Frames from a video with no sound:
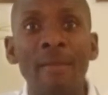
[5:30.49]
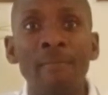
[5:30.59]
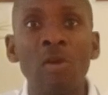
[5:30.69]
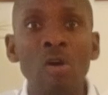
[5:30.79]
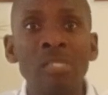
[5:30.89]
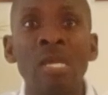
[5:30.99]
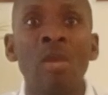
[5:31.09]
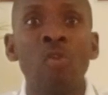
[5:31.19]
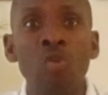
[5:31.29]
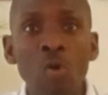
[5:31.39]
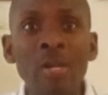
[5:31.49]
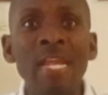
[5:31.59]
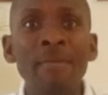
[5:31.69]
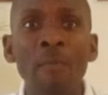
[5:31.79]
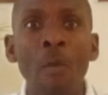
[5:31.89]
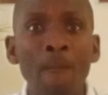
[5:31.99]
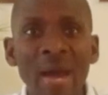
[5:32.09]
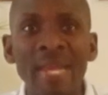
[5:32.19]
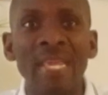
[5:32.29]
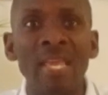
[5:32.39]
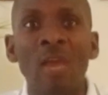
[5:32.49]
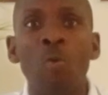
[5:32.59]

Because you need more money,